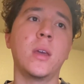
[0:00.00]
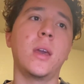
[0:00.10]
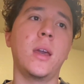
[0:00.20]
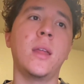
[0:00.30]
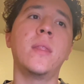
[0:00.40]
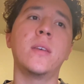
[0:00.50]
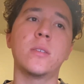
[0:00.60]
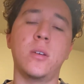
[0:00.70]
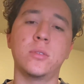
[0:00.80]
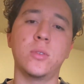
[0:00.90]
and this
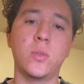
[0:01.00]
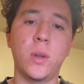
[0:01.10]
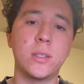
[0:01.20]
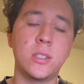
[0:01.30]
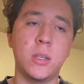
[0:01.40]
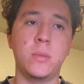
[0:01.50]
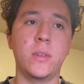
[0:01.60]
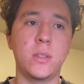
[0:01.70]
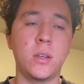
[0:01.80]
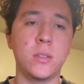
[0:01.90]
also creates
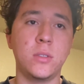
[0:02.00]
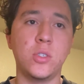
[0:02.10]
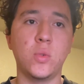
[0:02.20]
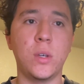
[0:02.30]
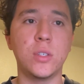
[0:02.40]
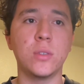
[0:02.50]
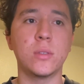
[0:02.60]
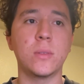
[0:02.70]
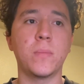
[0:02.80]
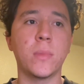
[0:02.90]
tip-of-the-tongue
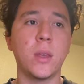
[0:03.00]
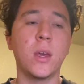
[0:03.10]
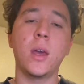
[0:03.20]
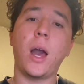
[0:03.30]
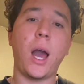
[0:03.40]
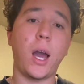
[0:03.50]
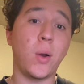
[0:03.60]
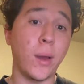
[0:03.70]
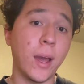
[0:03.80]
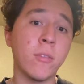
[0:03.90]
situations.
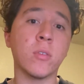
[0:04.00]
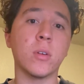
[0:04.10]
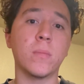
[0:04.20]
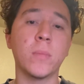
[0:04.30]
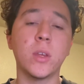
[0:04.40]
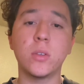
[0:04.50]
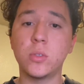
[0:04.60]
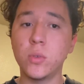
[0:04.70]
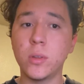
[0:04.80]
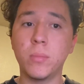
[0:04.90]
However,
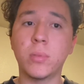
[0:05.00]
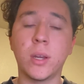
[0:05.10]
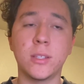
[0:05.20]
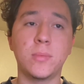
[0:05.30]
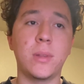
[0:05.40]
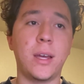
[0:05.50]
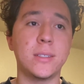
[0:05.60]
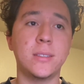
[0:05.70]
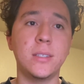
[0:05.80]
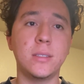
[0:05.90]
due to the brain's
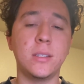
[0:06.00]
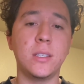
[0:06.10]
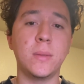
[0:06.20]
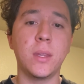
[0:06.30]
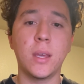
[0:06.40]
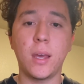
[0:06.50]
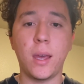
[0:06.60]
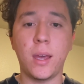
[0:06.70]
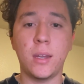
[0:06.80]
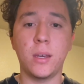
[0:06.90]
plasticity
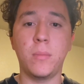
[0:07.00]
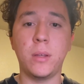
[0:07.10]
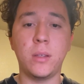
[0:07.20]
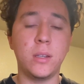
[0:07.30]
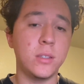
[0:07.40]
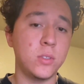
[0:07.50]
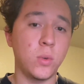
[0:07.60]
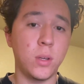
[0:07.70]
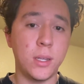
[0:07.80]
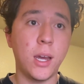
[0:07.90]
and ability to
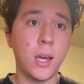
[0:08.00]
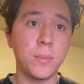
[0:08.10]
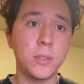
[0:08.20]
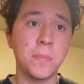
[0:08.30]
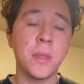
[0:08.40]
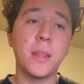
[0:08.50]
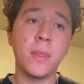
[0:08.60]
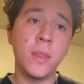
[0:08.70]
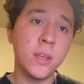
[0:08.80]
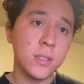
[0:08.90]
adapt,
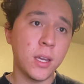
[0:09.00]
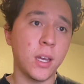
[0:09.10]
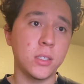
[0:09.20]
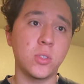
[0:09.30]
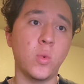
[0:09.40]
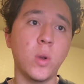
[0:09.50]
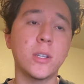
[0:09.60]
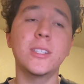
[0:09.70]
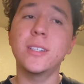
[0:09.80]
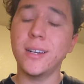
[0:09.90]
this extra
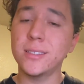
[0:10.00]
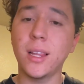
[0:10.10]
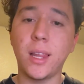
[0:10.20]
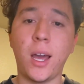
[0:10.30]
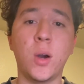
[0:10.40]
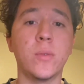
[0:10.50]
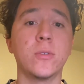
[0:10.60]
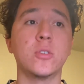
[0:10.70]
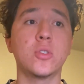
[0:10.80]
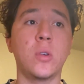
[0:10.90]
work does allow
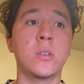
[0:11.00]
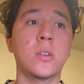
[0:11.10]
for stronger